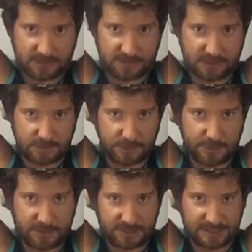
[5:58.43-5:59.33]
as your
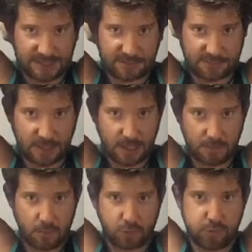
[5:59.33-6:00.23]
mobility allows,
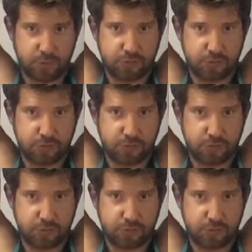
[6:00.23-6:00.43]
up,